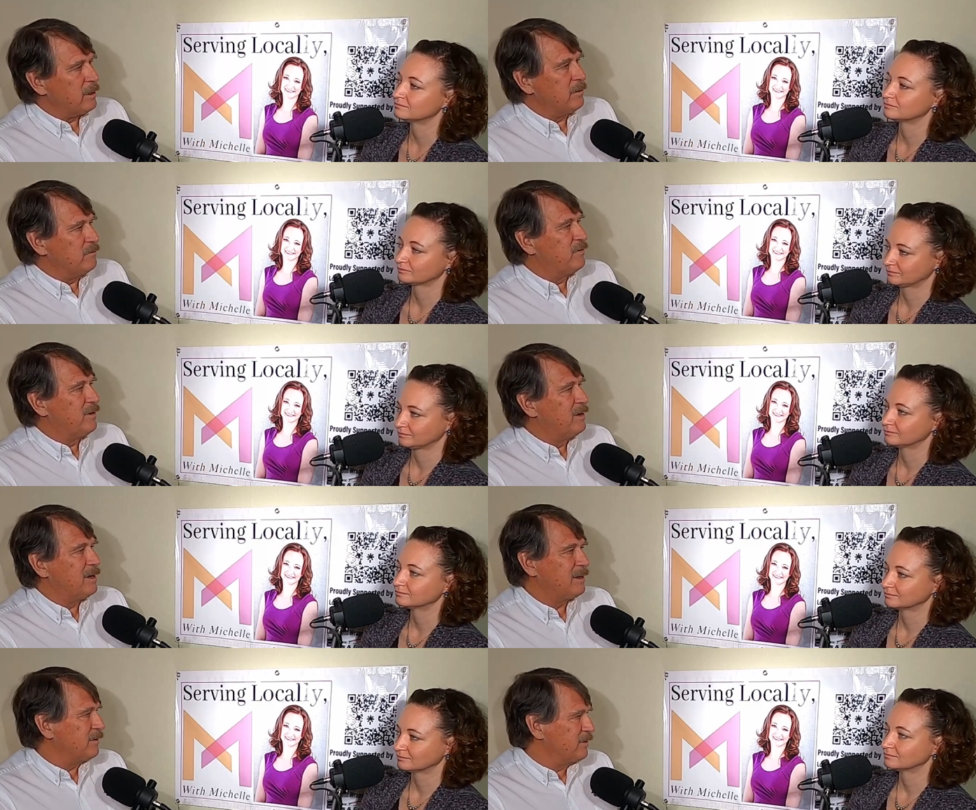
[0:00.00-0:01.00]
Speaker 1: of
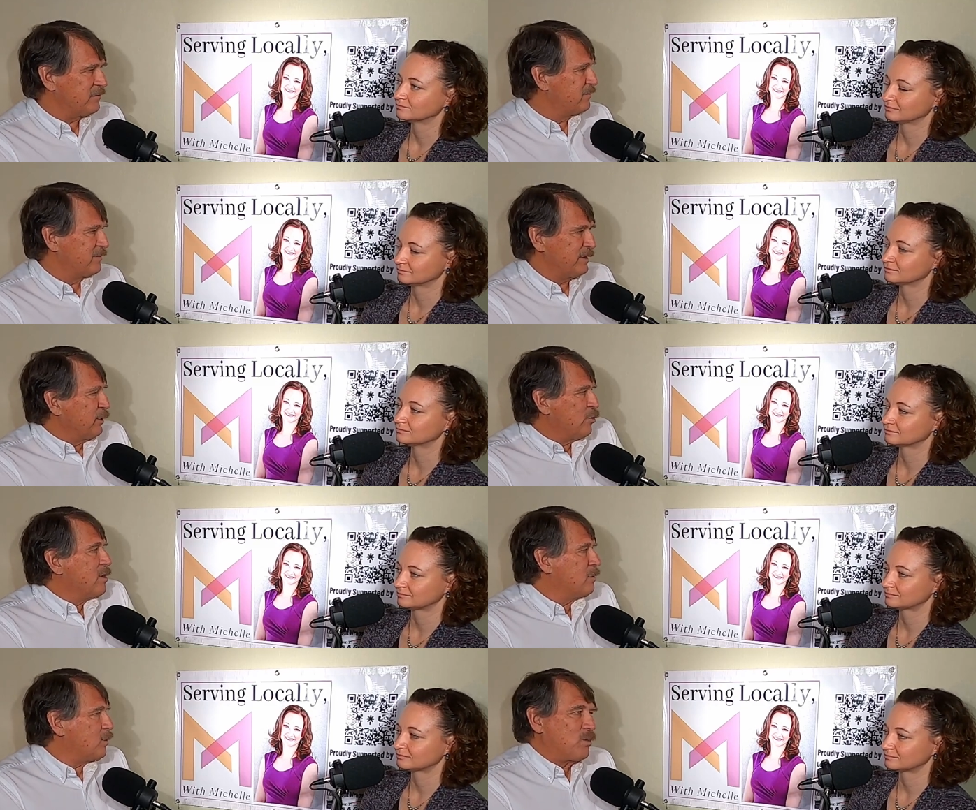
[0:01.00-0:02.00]
uh, this
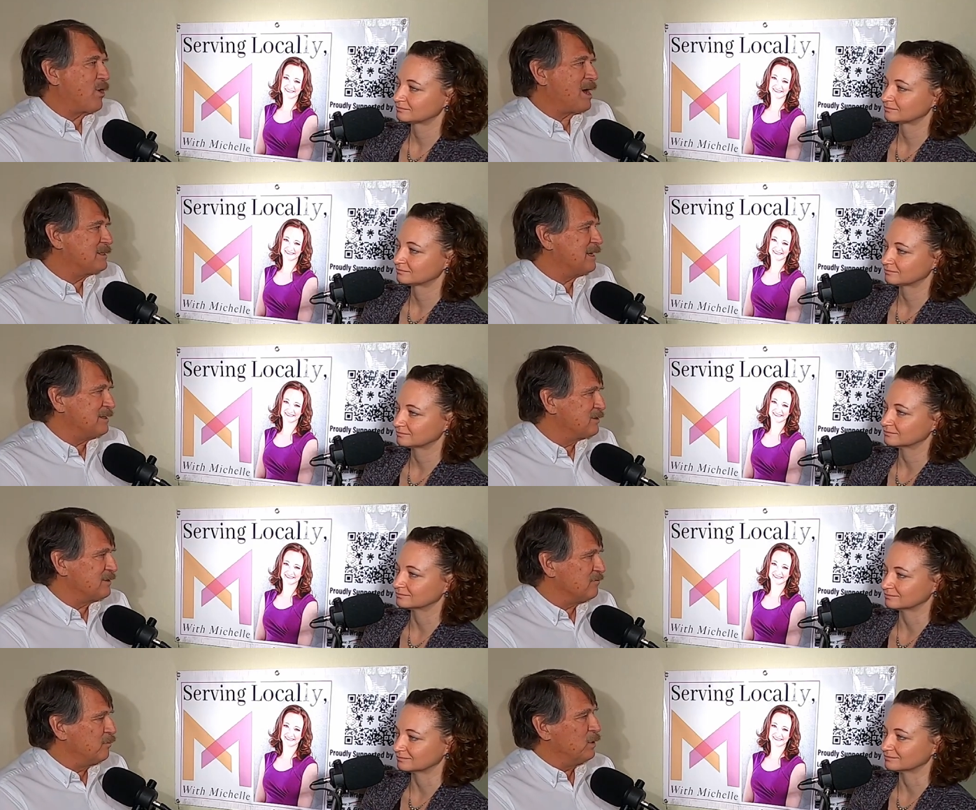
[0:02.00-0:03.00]
incredible process
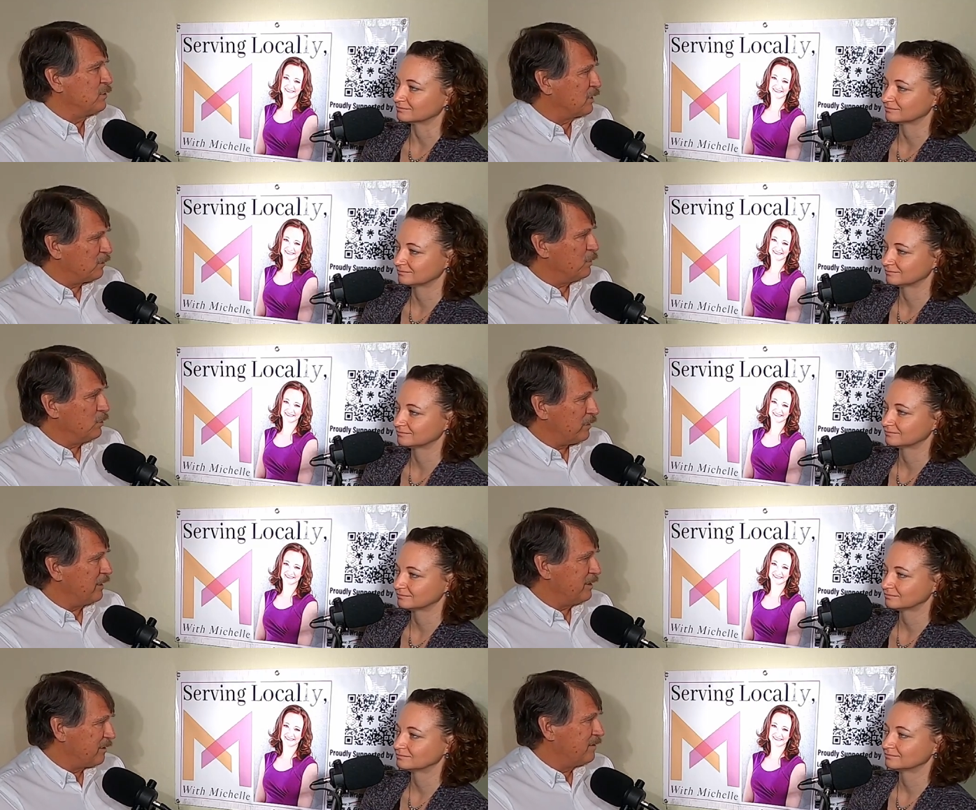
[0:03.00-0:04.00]
mm -hmm. of mm-hmm. building
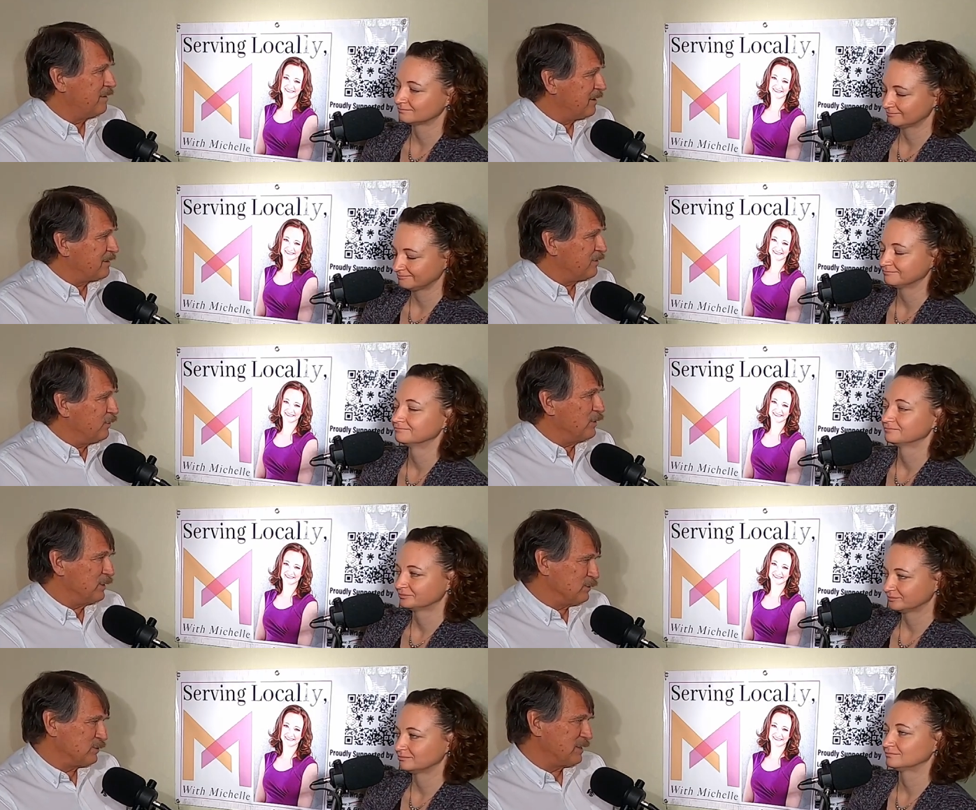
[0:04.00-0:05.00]
community and, and
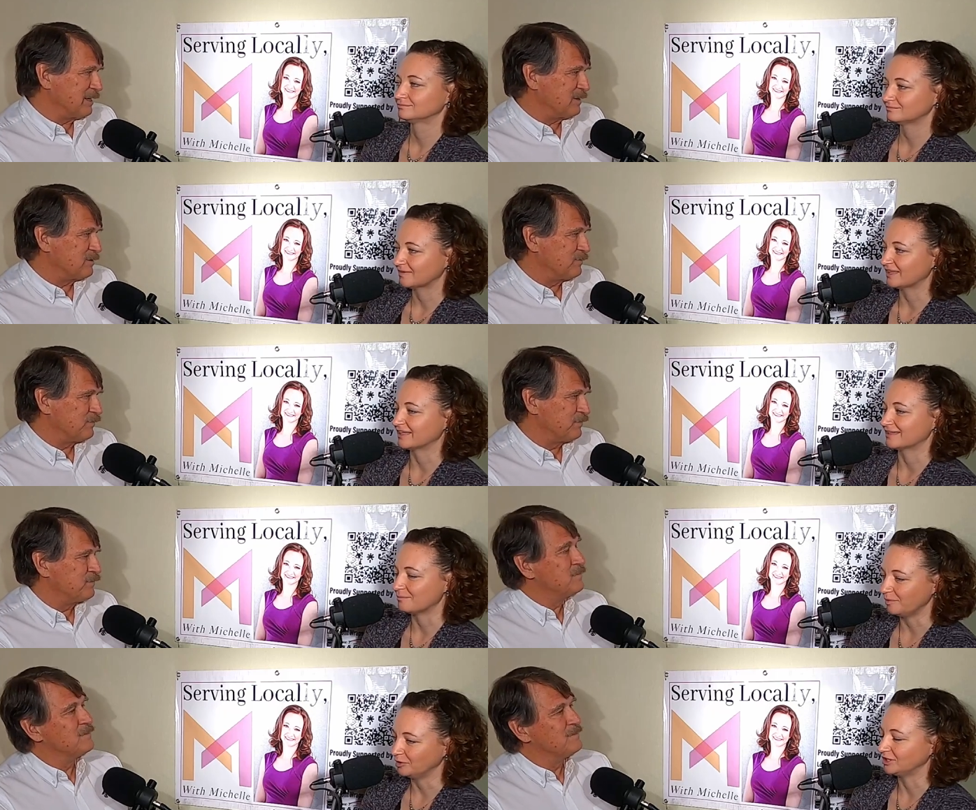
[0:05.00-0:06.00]
doing those things.
Speaker 2: I like
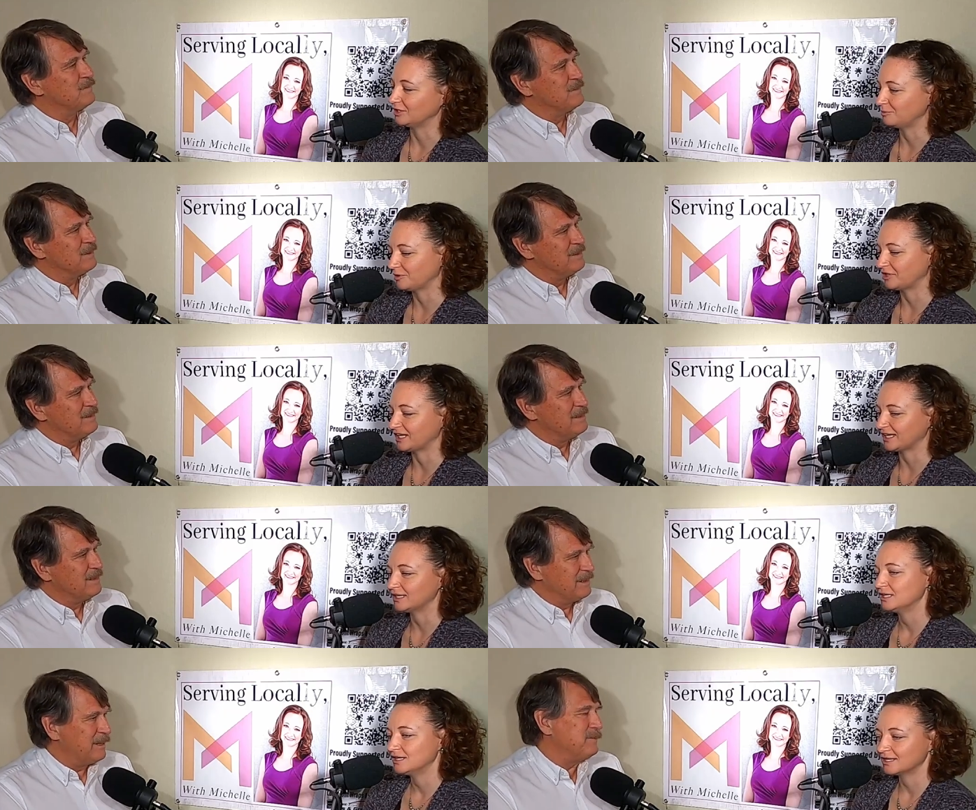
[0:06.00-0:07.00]
that building community
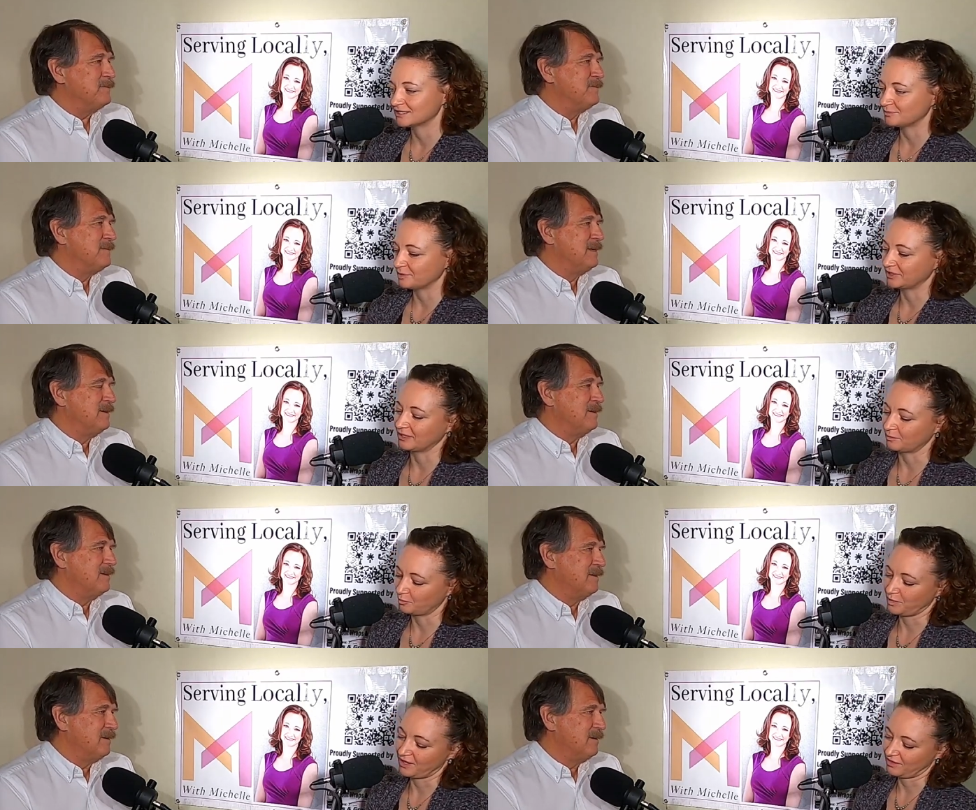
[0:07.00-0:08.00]
because yep. they're
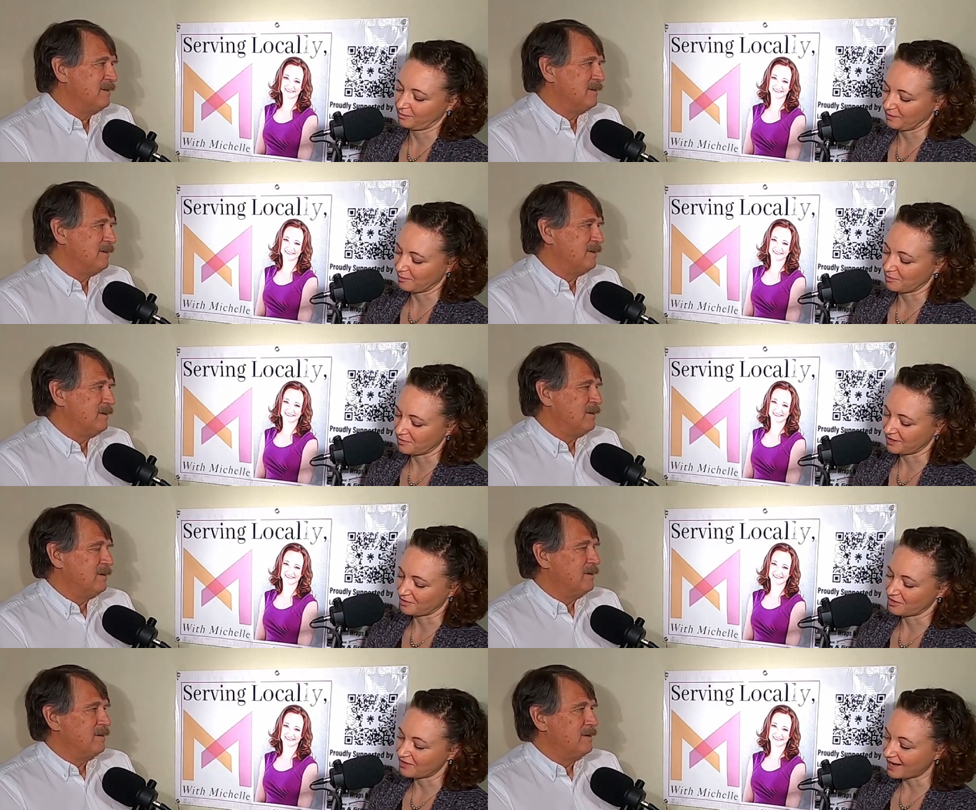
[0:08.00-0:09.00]
building with the people
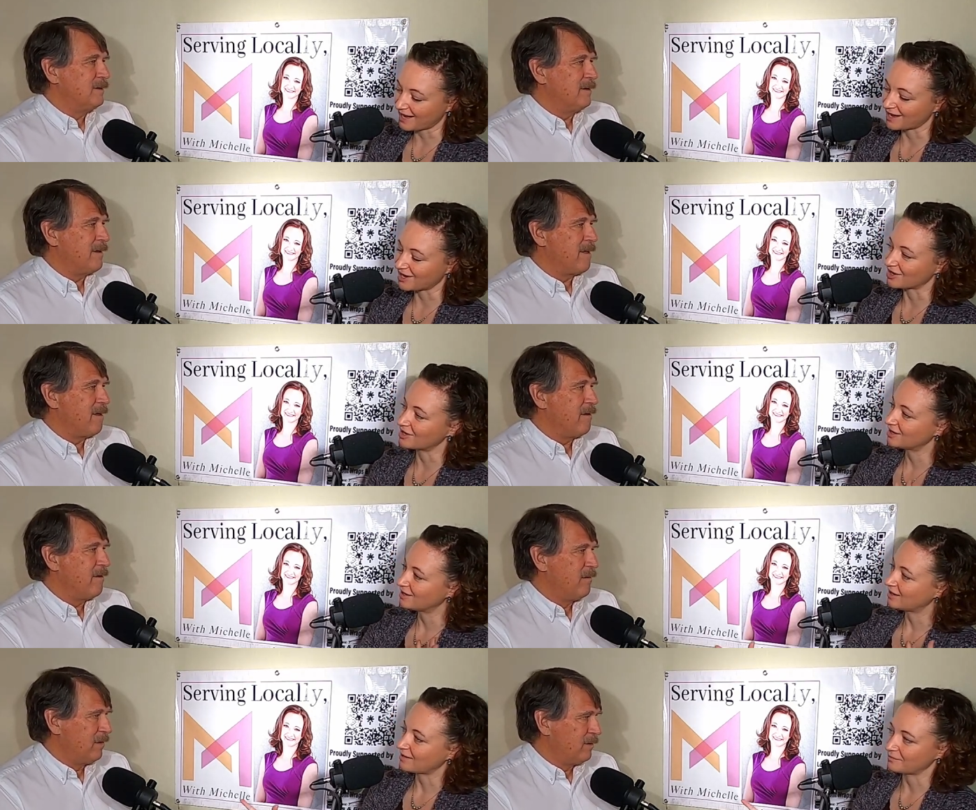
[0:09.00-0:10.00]
that are there
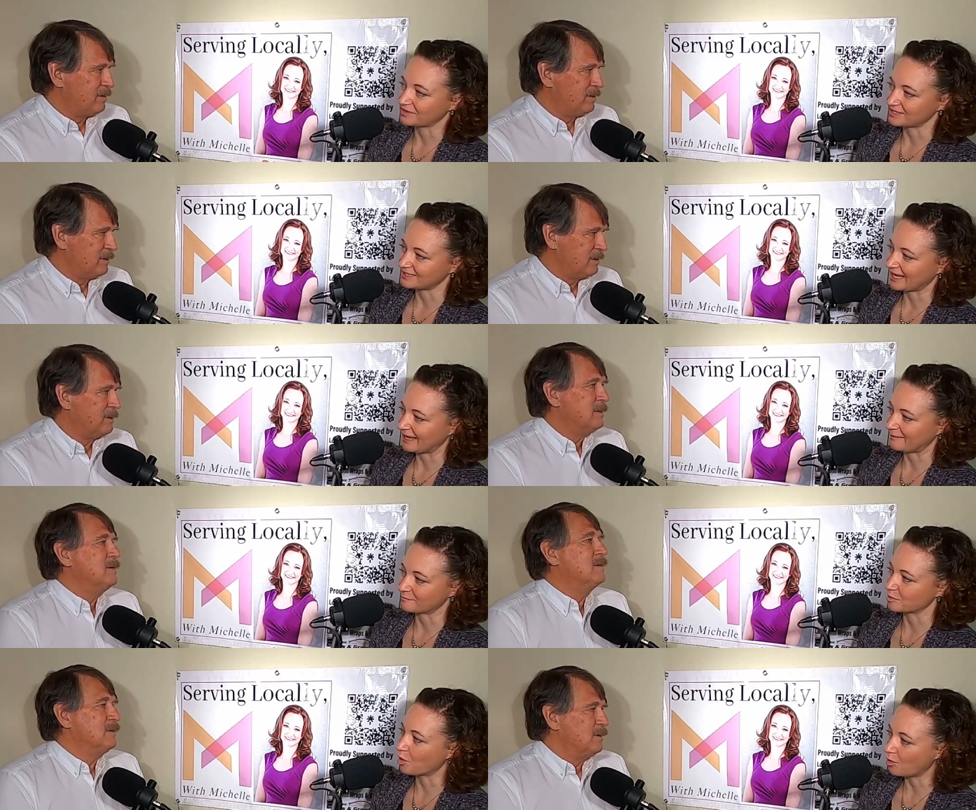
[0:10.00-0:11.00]
with the
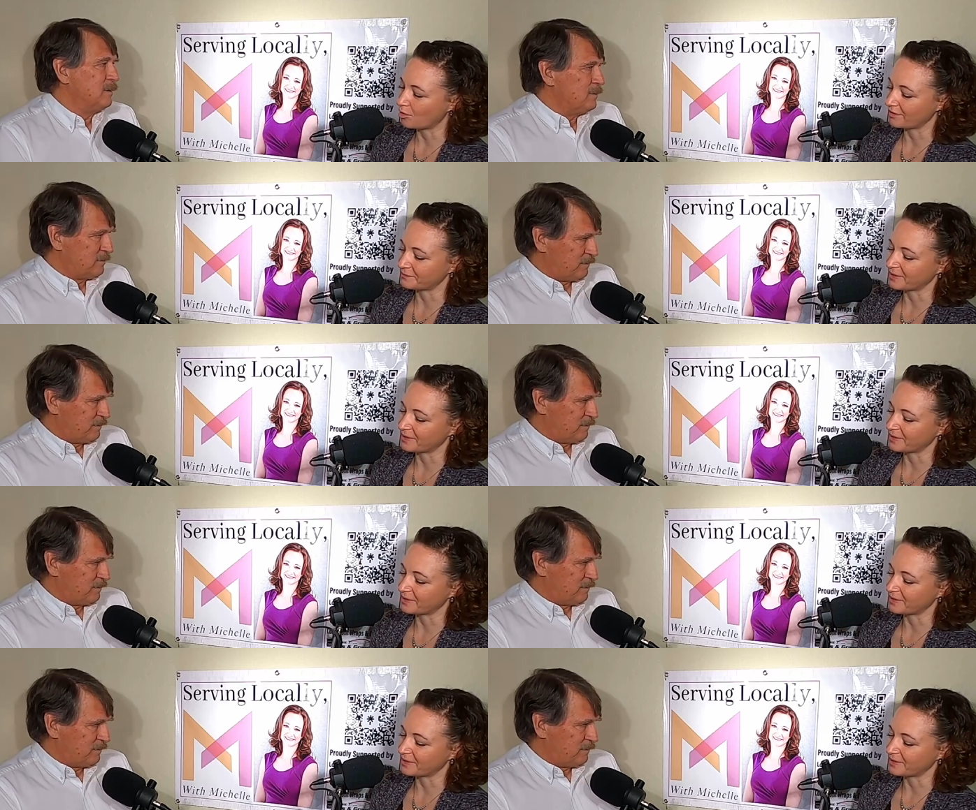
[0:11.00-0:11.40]
same goal in